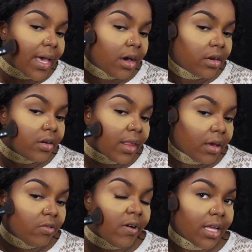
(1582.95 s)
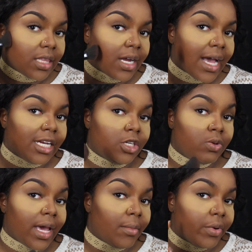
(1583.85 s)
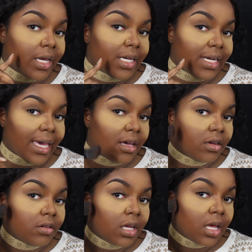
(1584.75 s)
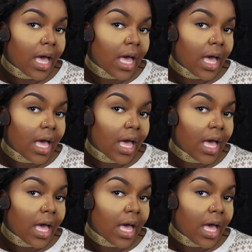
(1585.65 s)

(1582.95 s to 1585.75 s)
powder like right there. I do not bring it down.